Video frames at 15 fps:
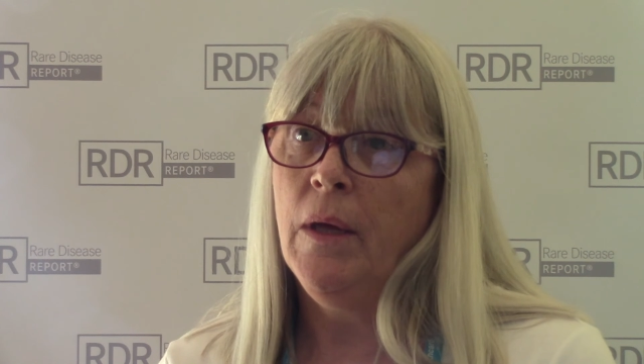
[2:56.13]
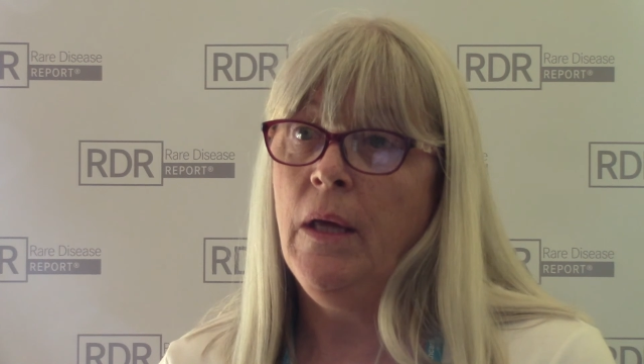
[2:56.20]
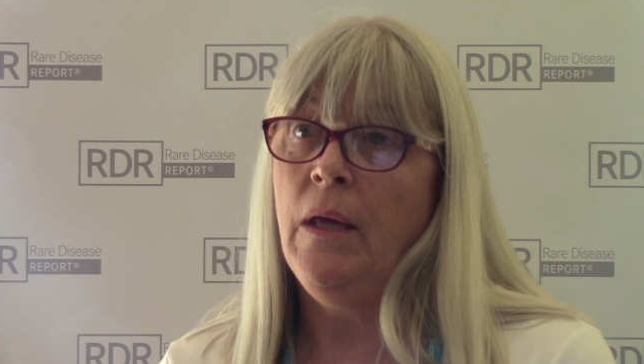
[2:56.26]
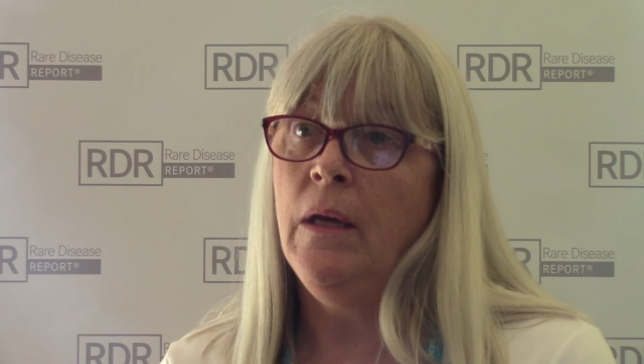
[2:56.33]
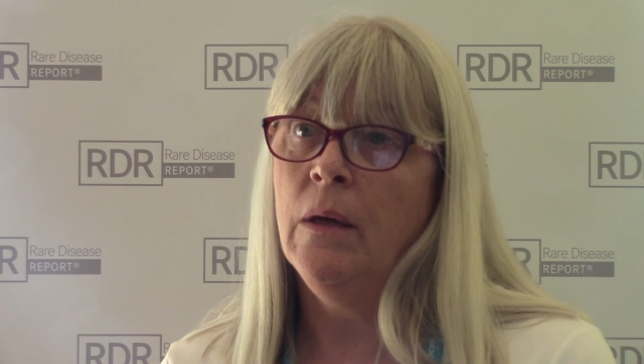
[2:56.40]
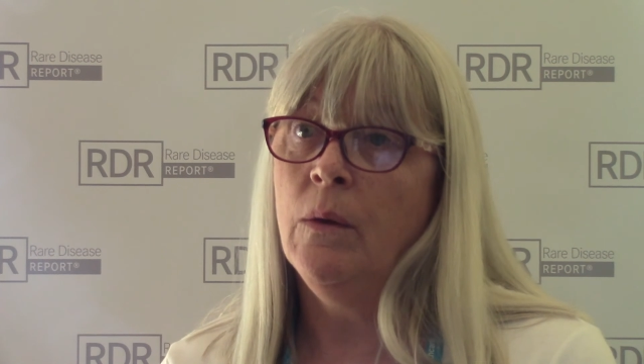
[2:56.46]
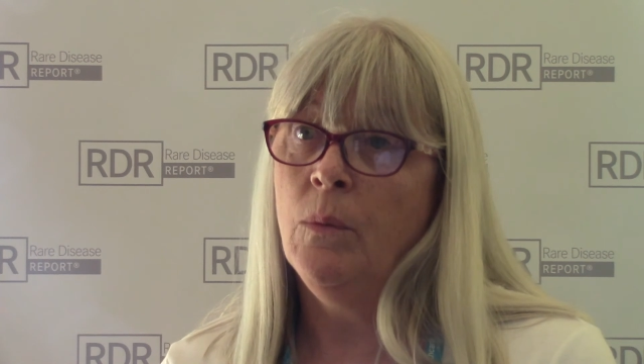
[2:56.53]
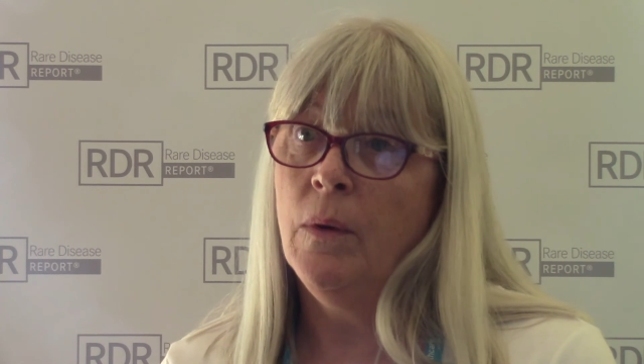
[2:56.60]

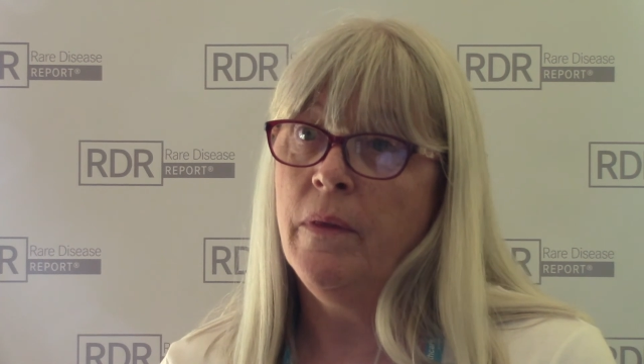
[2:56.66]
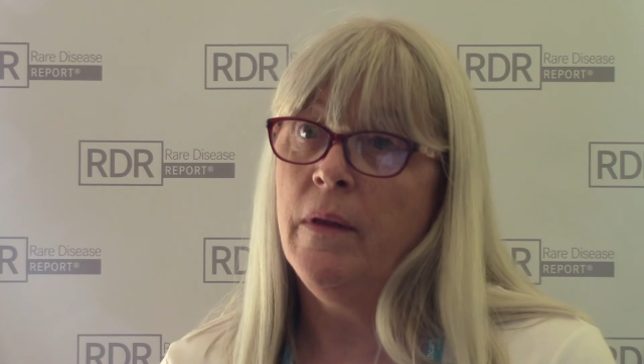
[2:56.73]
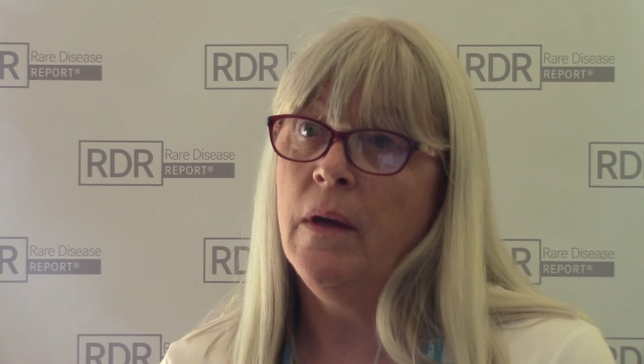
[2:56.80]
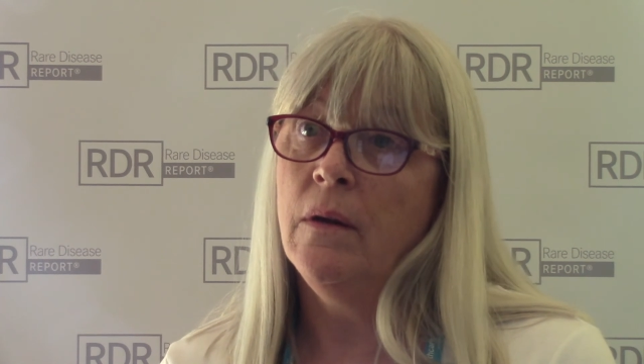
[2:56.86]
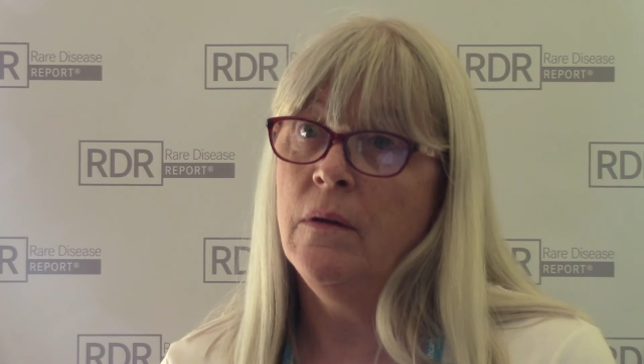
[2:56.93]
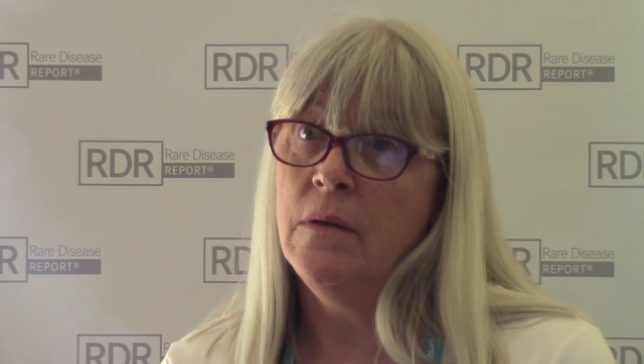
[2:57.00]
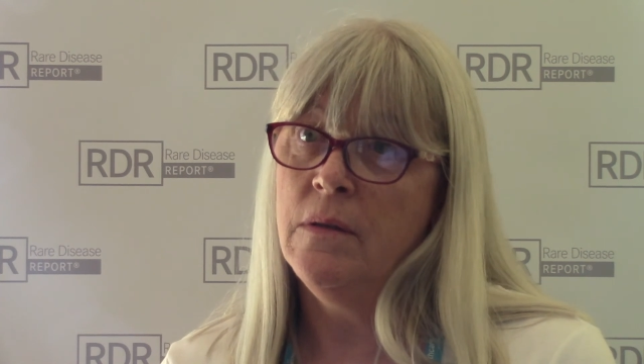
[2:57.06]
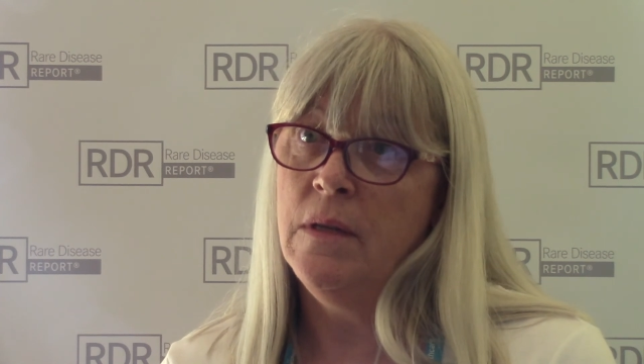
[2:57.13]
key in what
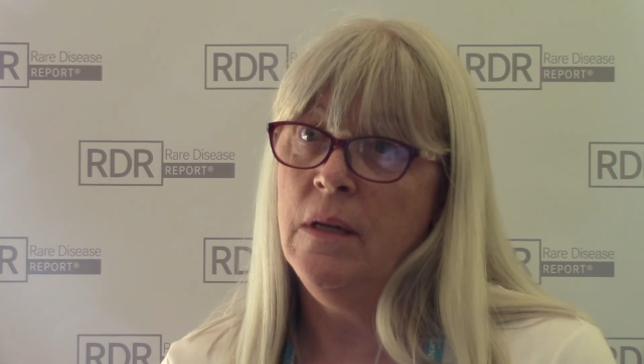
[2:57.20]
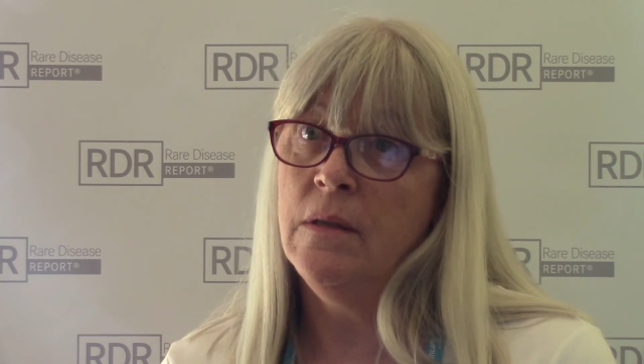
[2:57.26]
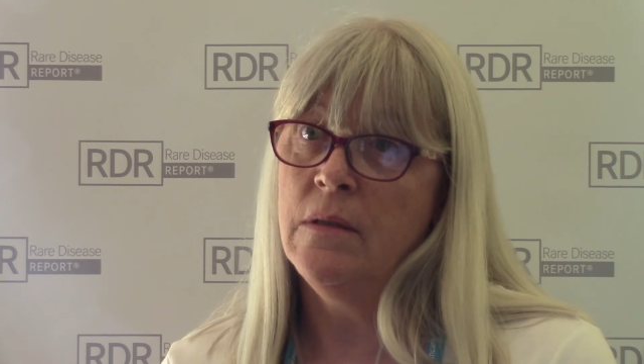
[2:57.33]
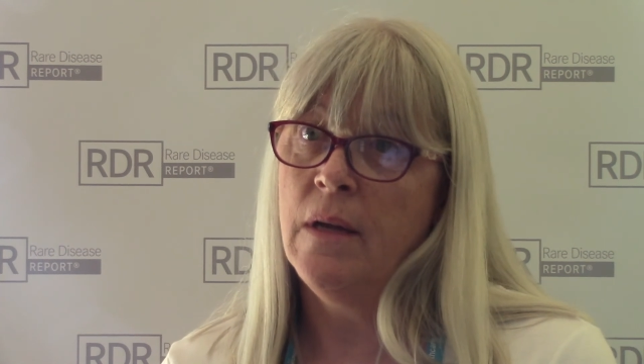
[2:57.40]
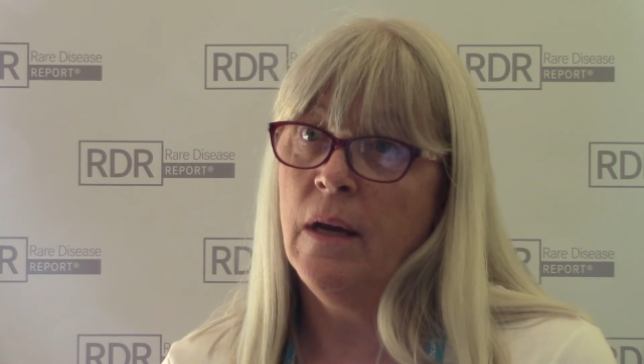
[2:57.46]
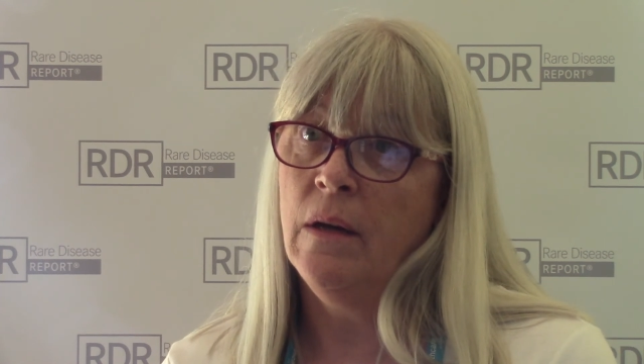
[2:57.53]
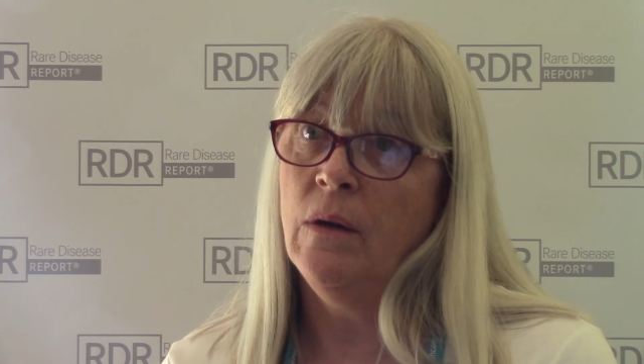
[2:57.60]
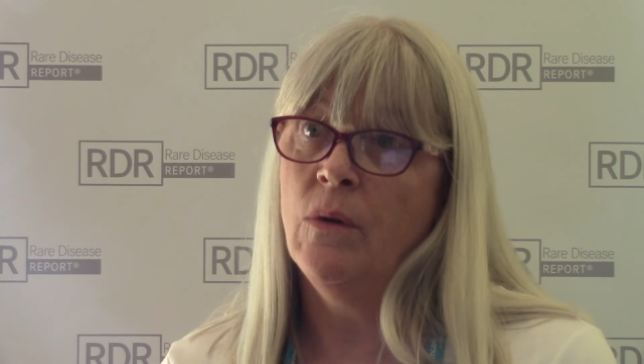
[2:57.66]
their disease
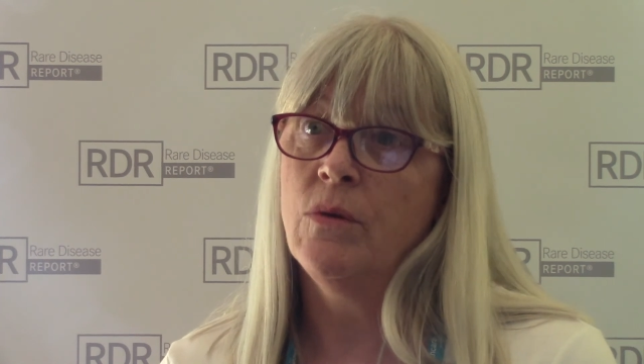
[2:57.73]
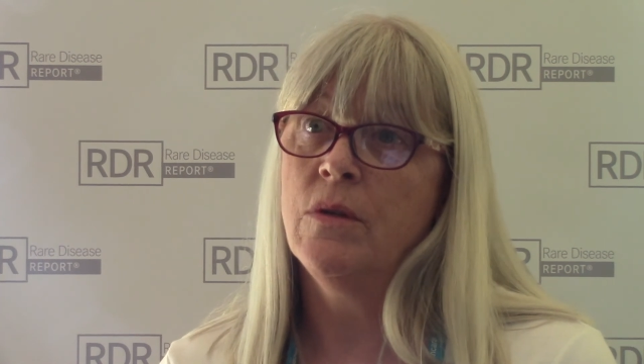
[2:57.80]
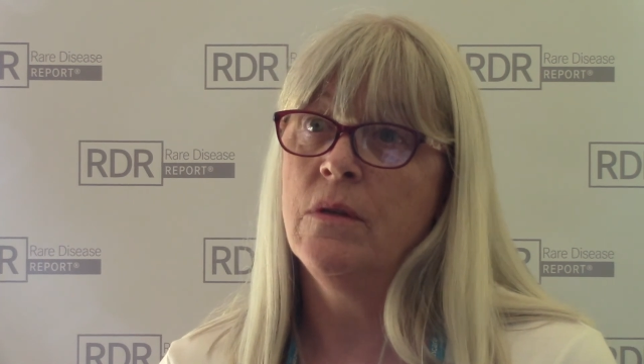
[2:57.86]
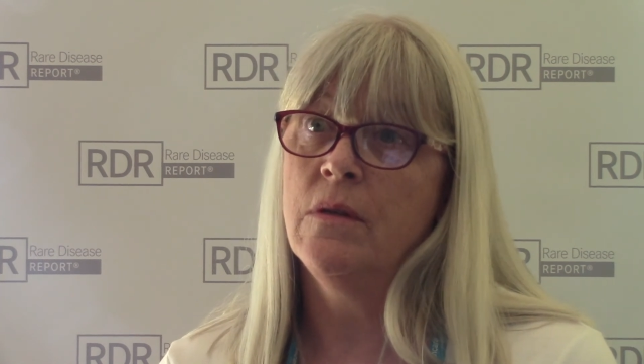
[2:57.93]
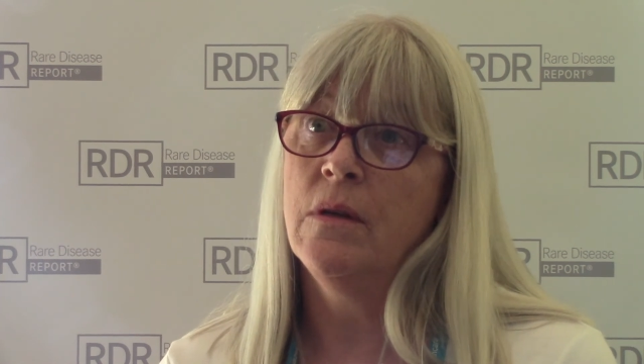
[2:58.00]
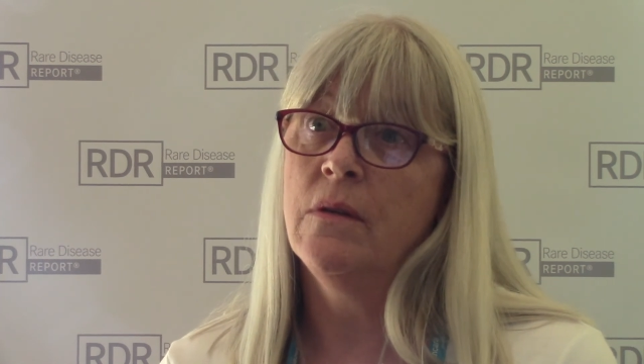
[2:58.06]
diagnosis